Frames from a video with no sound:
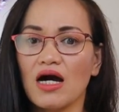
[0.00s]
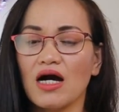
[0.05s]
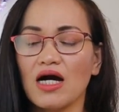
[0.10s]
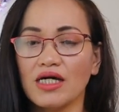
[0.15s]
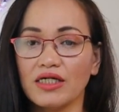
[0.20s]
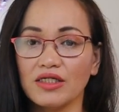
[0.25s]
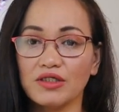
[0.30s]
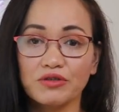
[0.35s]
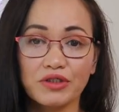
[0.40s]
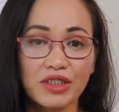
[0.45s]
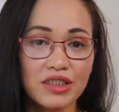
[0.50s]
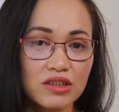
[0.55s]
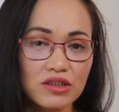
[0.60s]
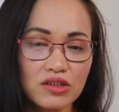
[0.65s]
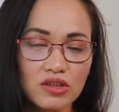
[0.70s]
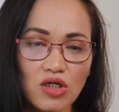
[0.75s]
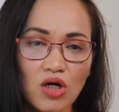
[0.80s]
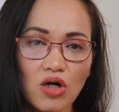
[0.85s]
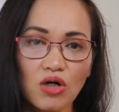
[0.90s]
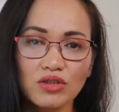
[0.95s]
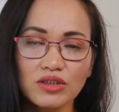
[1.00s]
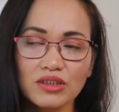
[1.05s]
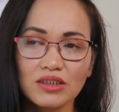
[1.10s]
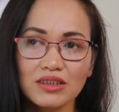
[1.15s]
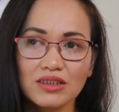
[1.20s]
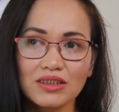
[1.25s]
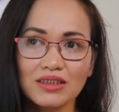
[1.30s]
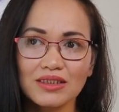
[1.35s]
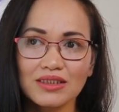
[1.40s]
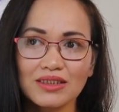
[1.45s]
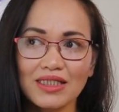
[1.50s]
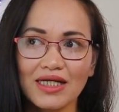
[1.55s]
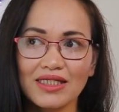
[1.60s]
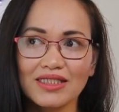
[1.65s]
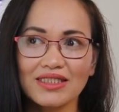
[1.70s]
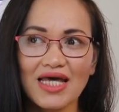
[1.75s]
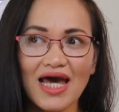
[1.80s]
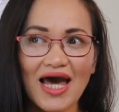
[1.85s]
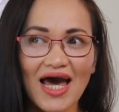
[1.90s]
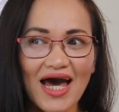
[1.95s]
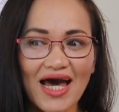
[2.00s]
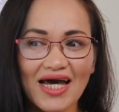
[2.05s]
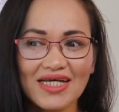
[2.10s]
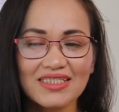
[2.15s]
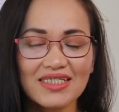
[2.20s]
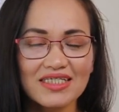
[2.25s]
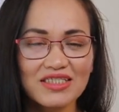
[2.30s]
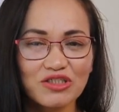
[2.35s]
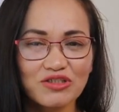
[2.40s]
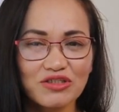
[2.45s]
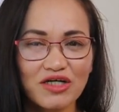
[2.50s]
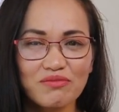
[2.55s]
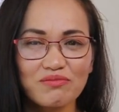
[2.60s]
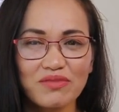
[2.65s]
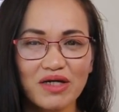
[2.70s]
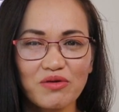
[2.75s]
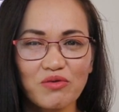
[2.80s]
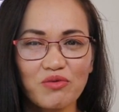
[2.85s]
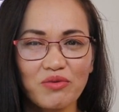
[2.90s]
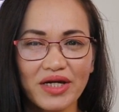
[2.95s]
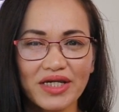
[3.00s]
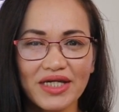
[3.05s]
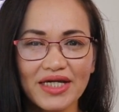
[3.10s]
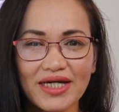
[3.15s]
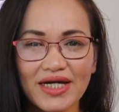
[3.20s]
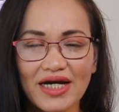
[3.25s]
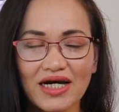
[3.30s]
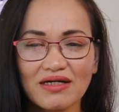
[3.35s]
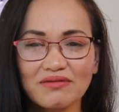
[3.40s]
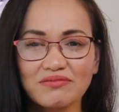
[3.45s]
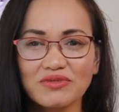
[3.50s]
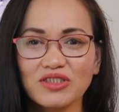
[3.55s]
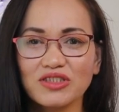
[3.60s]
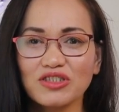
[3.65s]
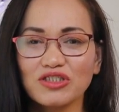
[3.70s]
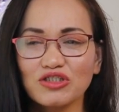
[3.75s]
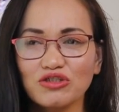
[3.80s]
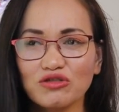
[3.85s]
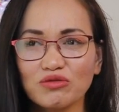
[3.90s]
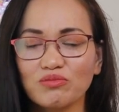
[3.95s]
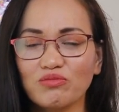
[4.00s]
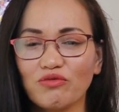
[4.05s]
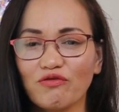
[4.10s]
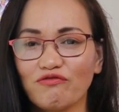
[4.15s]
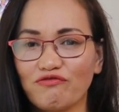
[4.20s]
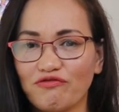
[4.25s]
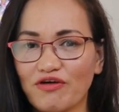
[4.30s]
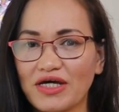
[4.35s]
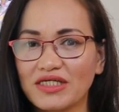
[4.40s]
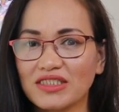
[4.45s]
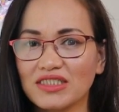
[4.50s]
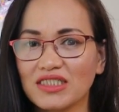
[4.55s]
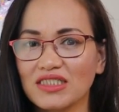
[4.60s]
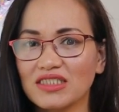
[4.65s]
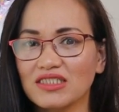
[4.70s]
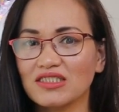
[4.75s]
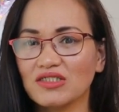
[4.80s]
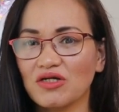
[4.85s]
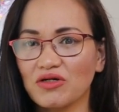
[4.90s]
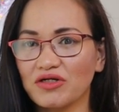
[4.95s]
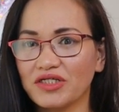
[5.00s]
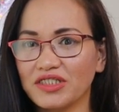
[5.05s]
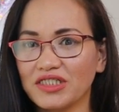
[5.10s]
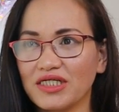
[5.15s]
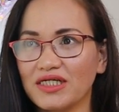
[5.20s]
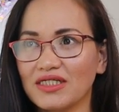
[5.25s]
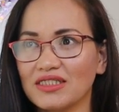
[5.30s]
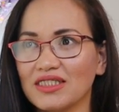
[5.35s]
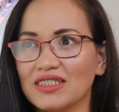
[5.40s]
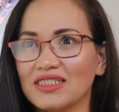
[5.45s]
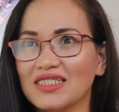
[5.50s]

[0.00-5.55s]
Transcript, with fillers: uh, green notes, that has a tremor when it comes to Francis Kurkdjian.